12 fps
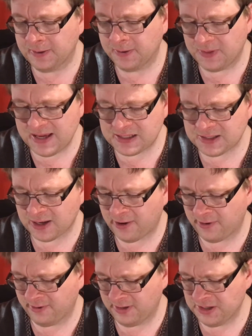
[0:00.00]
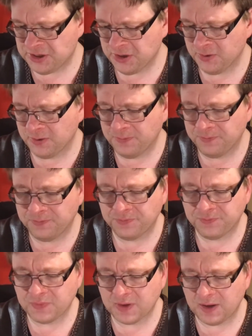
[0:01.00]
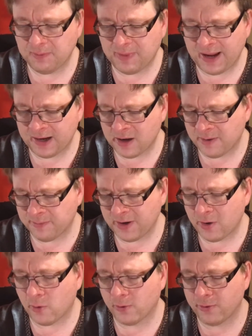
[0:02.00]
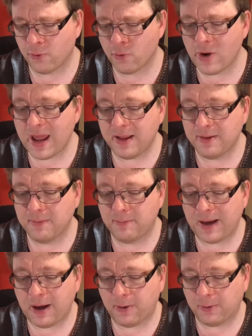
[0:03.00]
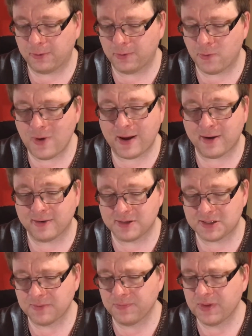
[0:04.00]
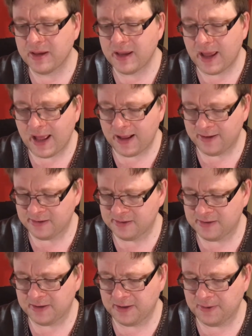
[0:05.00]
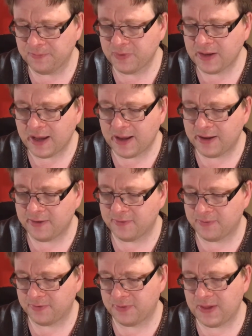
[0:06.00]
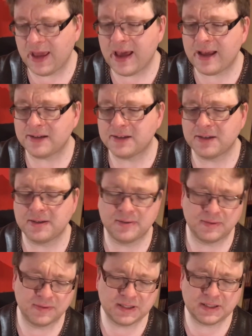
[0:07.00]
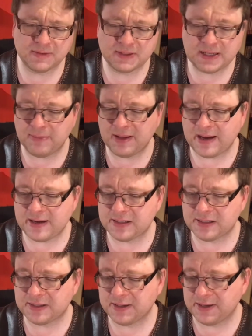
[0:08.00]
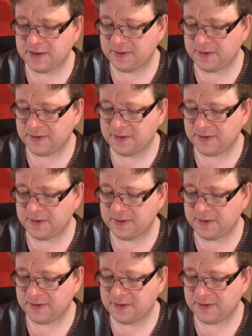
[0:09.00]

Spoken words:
These are issued by a company called Rainbow Records, and they had some nice